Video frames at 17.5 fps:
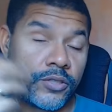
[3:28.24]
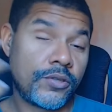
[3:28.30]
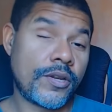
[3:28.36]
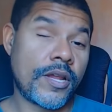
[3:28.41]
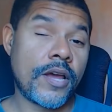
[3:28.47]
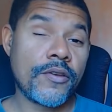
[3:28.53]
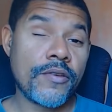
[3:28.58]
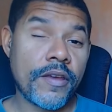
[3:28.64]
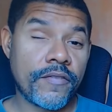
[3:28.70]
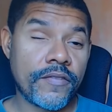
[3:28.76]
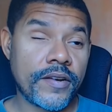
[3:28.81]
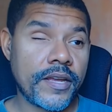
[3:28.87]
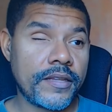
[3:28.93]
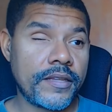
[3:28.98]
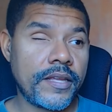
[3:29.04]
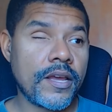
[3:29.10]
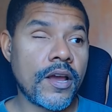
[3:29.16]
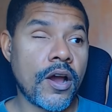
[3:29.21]
now you have an
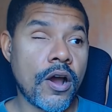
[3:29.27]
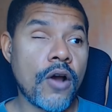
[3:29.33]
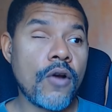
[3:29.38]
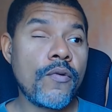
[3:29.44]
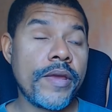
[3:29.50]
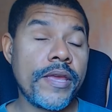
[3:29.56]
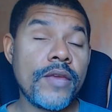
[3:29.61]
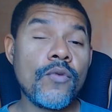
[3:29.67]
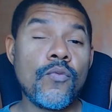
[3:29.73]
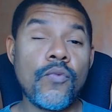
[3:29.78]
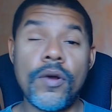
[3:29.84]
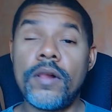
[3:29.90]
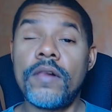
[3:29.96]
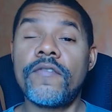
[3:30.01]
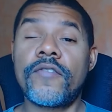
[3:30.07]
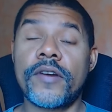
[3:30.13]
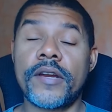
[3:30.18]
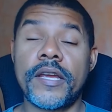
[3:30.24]
idea how he will
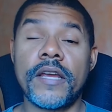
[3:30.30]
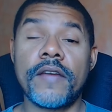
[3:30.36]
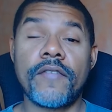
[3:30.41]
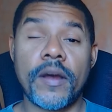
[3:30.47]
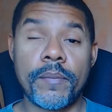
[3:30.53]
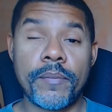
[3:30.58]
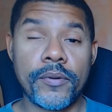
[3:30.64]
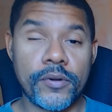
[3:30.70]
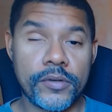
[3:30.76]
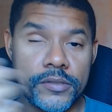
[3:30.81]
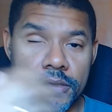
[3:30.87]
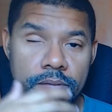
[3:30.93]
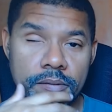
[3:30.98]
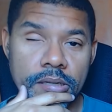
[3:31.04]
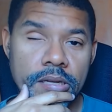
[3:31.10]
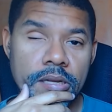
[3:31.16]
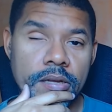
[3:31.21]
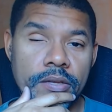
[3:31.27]
forgive a person.
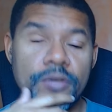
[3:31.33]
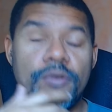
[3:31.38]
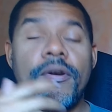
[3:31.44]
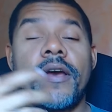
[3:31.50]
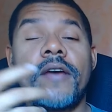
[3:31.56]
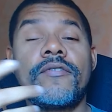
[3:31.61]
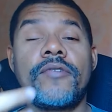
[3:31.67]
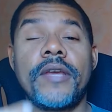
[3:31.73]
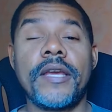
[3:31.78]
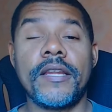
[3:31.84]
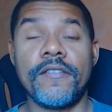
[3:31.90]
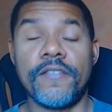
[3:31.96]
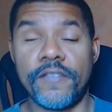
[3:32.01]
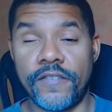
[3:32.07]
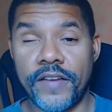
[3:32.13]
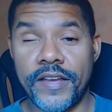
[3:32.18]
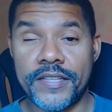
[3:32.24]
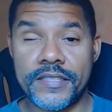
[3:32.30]
You have to
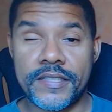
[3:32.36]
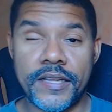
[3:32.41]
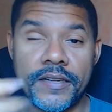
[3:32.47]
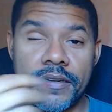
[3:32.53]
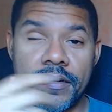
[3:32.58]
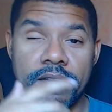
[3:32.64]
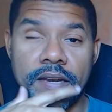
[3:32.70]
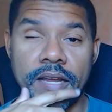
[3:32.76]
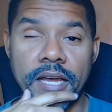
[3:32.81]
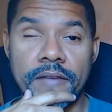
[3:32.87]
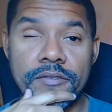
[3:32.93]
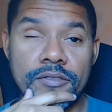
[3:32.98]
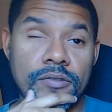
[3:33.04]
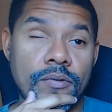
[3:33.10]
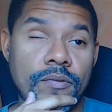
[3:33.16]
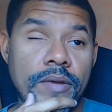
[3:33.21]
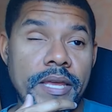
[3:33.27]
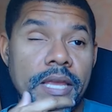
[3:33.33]
invest in their life
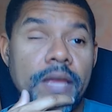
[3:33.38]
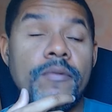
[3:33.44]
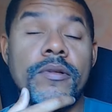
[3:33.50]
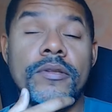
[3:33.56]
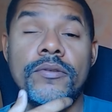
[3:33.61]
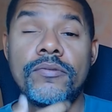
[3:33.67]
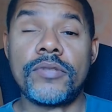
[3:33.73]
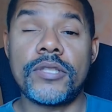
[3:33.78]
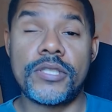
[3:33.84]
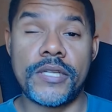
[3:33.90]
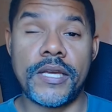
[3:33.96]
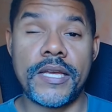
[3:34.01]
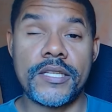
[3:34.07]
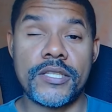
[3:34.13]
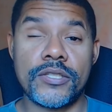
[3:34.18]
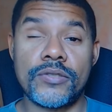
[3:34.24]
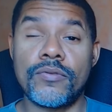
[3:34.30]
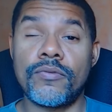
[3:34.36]
so he will do the
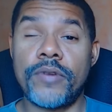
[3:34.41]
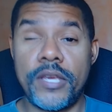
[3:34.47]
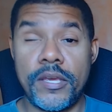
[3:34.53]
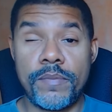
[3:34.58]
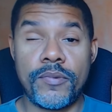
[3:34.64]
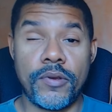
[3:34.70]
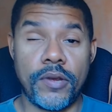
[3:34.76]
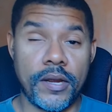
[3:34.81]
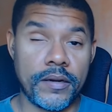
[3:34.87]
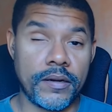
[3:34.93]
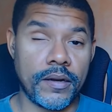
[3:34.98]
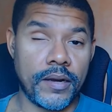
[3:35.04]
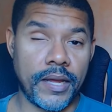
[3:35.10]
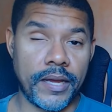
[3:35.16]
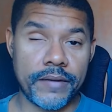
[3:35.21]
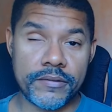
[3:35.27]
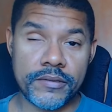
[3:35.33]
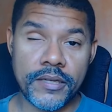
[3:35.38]
changes to keep you in their
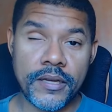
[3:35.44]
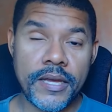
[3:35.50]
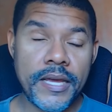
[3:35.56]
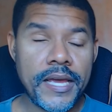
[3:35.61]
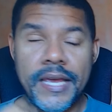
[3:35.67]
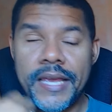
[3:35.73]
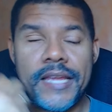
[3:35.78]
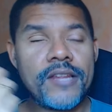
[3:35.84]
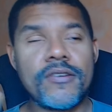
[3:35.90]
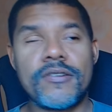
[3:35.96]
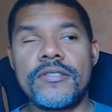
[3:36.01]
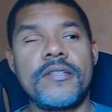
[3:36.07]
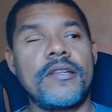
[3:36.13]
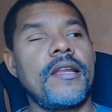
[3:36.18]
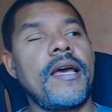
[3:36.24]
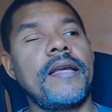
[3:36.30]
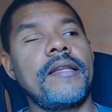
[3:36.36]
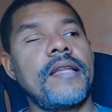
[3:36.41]
lives. He doesn't
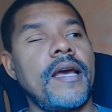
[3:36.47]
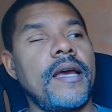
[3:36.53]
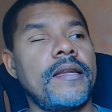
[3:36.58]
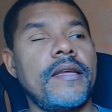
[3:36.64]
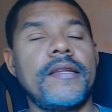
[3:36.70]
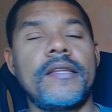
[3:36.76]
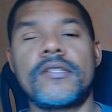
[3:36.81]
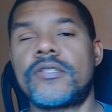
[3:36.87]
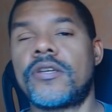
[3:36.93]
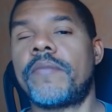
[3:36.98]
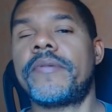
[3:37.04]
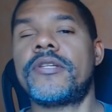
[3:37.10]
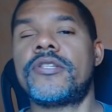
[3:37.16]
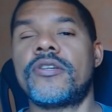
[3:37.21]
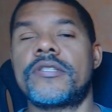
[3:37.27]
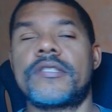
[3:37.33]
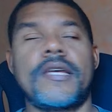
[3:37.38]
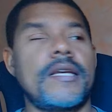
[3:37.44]
like that Aditya Summit
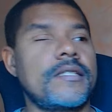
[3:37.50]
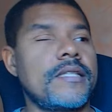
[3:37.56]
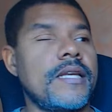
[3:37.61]
just says,